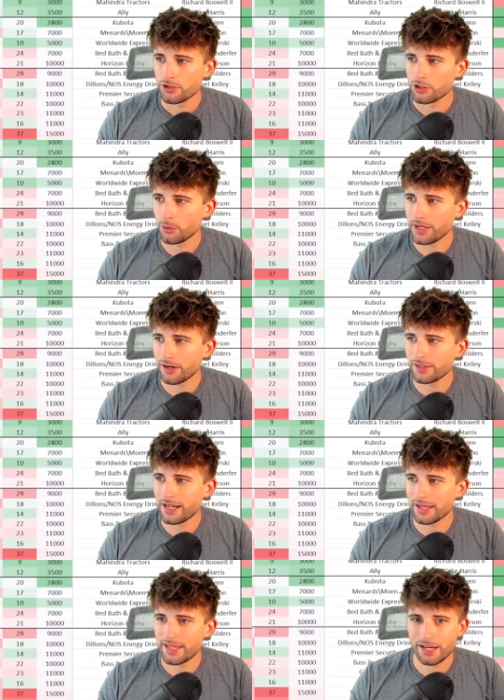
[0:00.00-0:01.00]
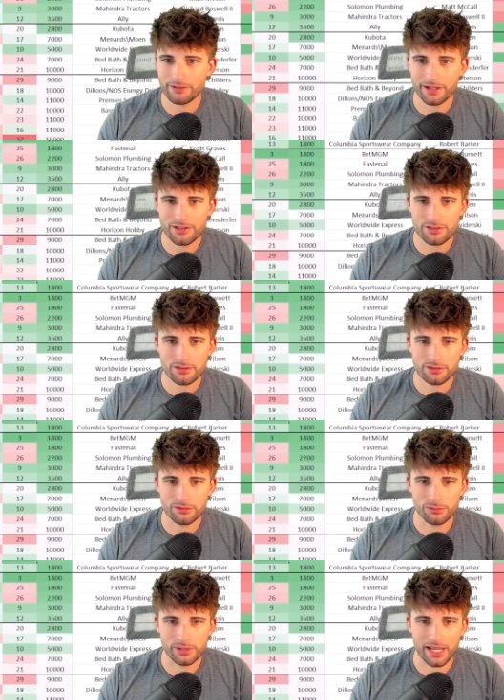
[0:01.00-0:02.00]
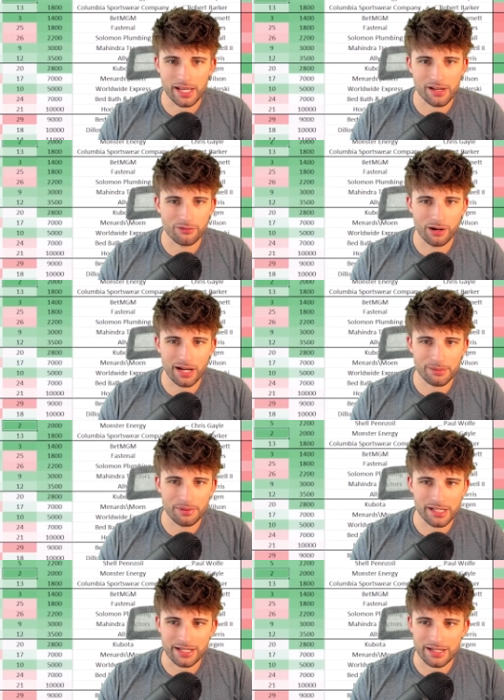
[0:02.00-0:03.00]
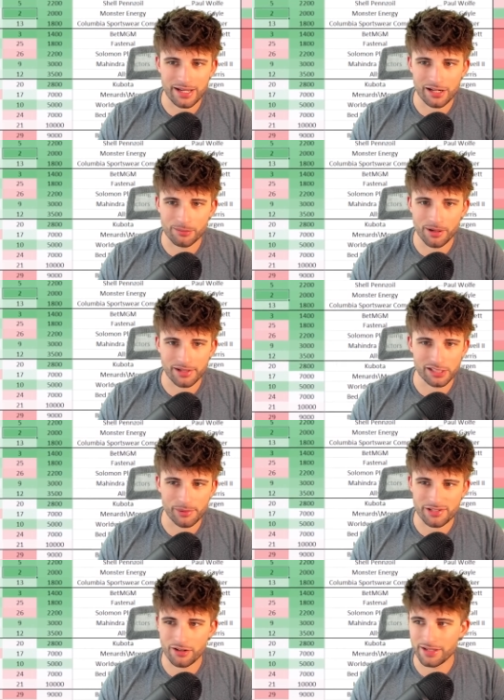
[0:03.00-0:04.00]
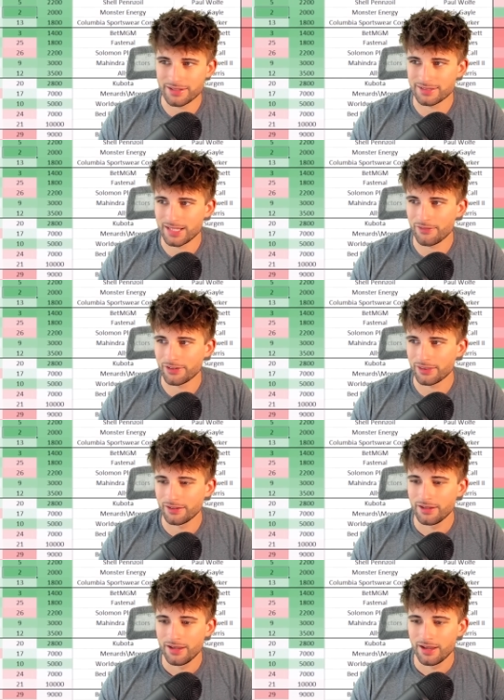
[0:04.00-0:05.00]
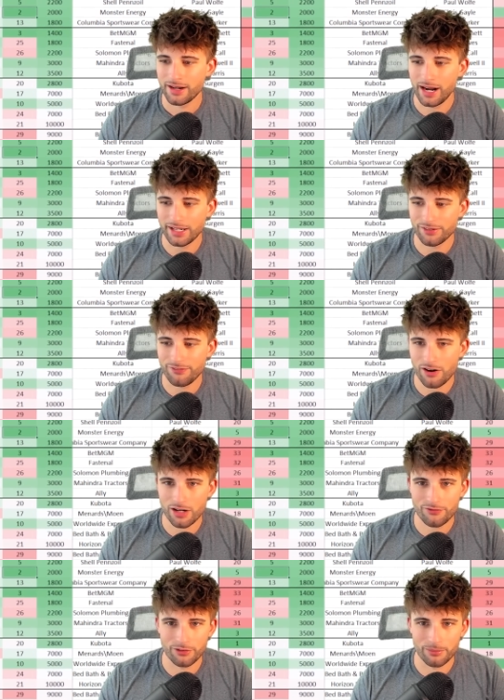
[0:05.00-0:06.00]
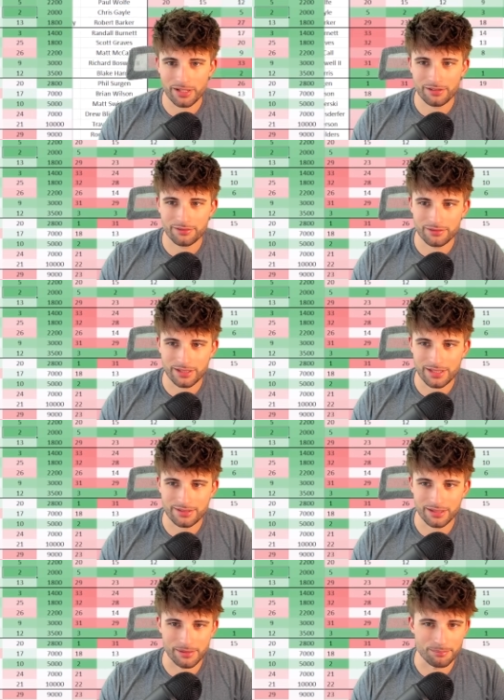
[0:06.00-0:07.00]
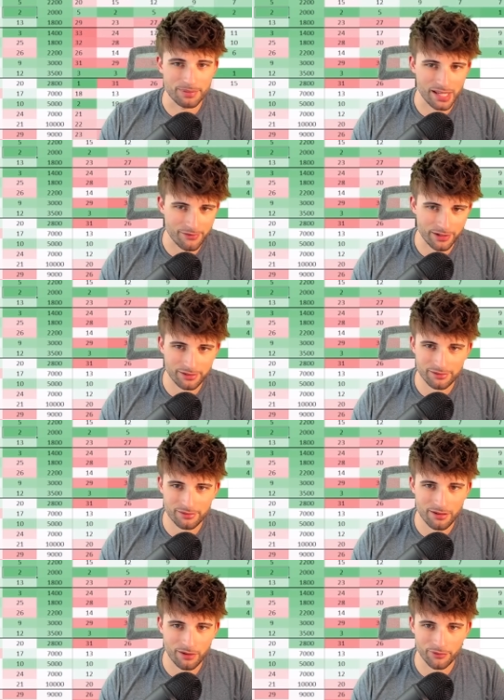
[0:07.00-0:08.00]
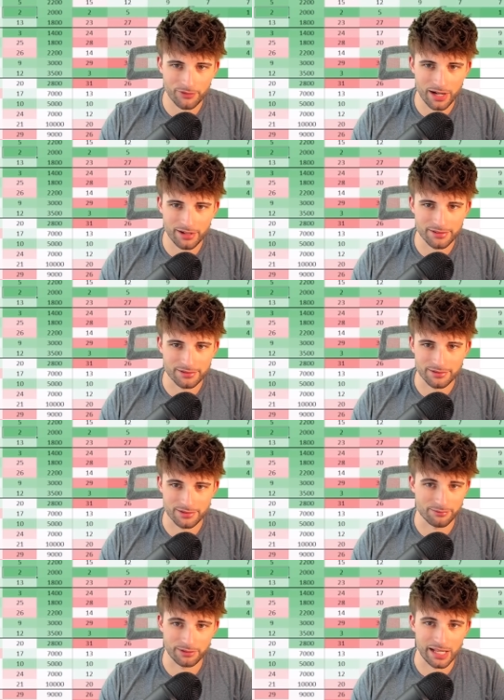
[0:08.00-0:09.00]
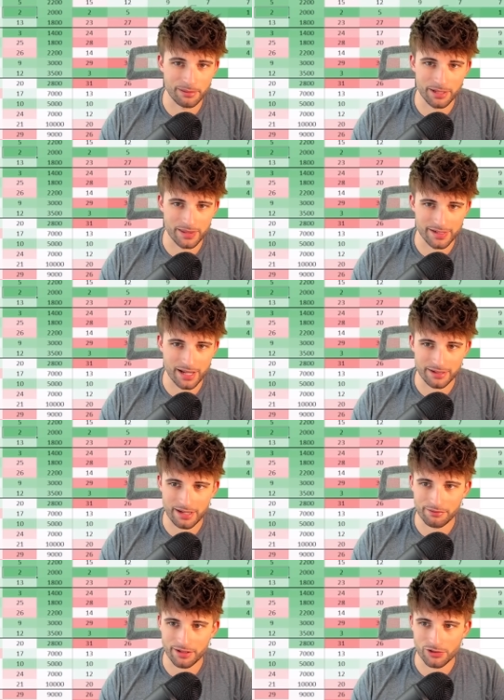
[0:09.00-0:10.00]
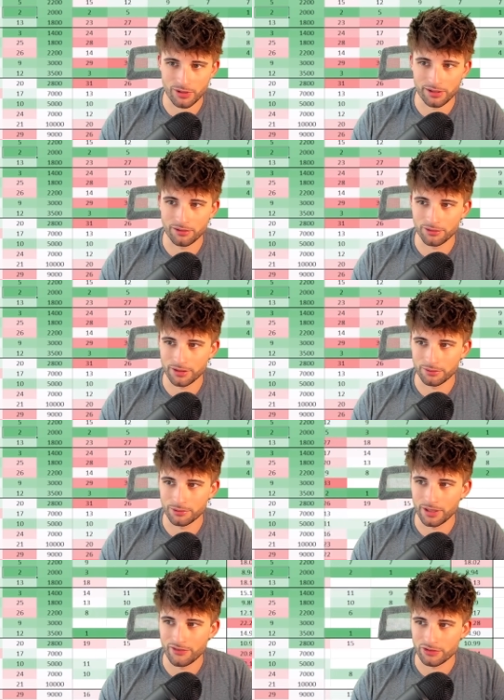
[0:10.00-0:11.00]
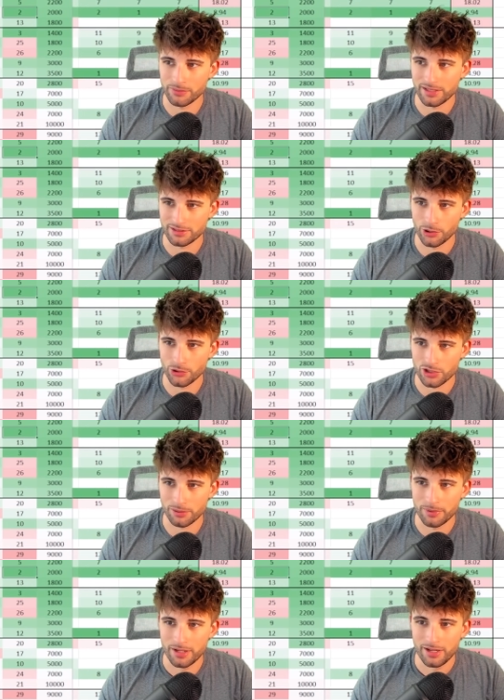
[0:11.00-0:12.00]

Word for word: Going down to the 9K range, we have Ryan Blaney at 9,800 bucks. He'll be starting in seventh. Kind of far up for me. He's a pivot off of guys, just really anybody in the 10K range who I think will have some decent ownership.